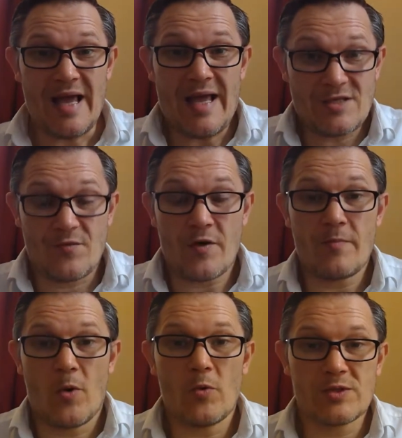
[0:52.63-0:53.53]
it's very
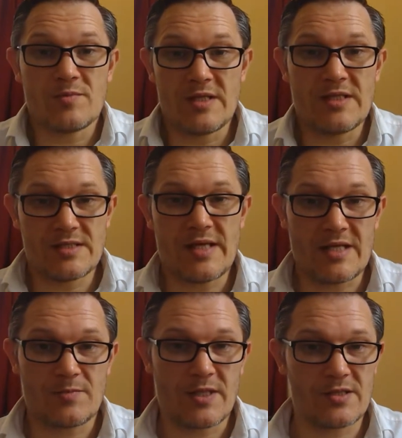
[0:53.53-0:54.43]
important to me, these
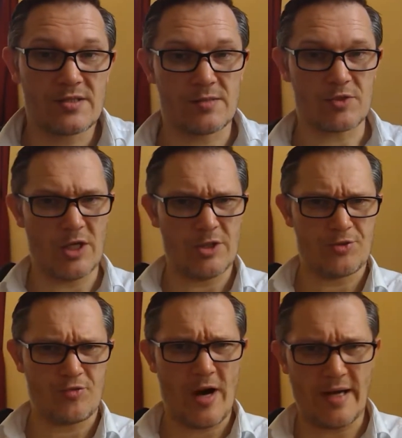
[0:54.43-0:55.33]
sets, because I'm trying to
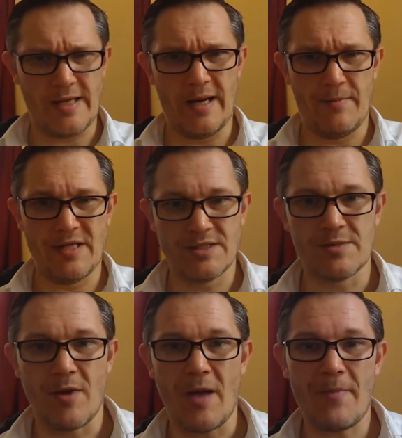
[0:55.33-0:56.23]
drag him into
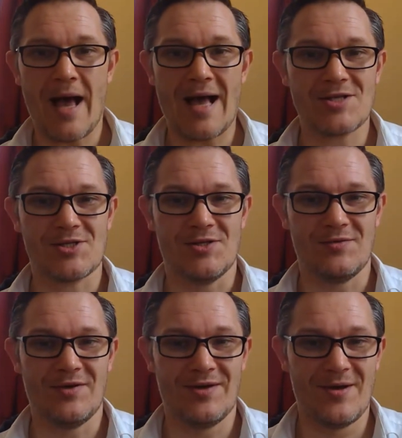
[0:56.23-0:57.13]
my
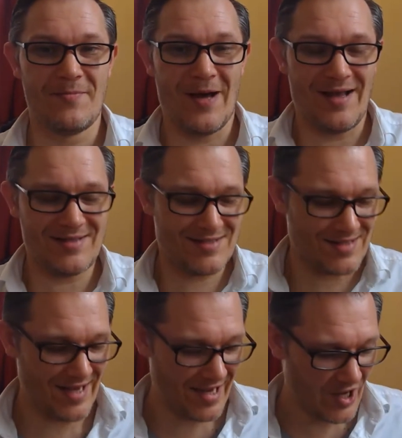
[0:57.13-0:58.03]
passion. But,
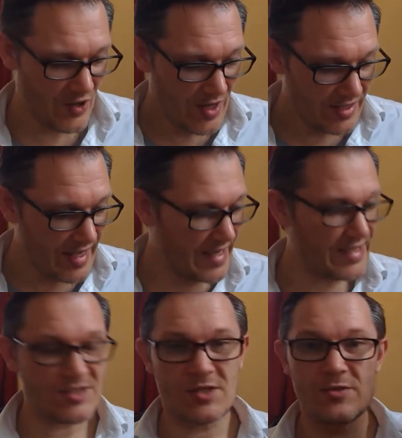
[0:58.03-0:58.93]
yeah,
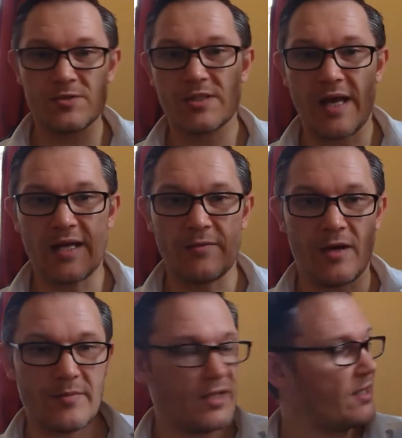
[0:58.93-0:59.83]
it's a cool set anyway. I
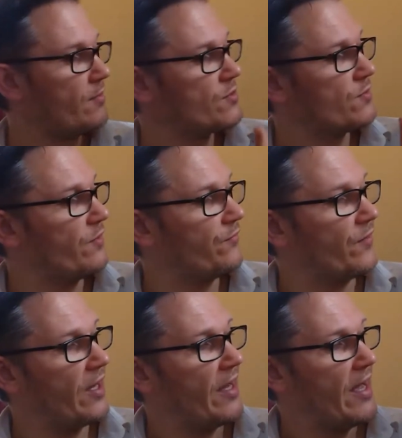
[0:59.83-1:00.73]
mean, it comes with
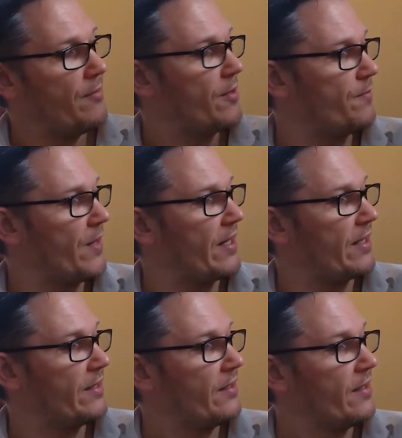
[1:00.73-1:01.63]
Emmet and
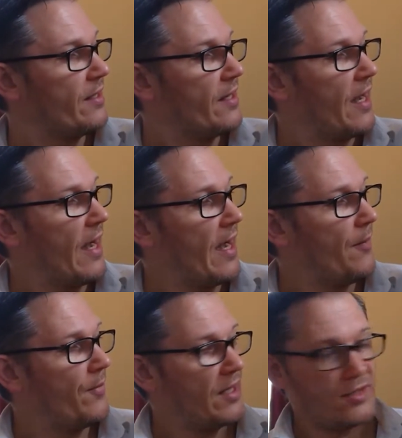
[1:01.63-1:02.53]
Benny,
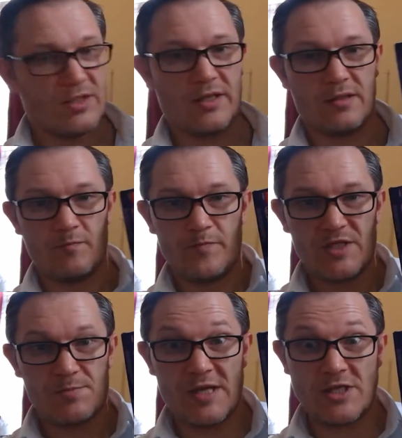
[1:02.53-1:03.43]
and you get
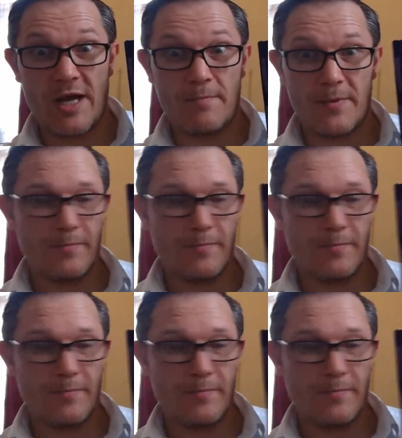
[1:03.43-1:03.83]
Spaceship!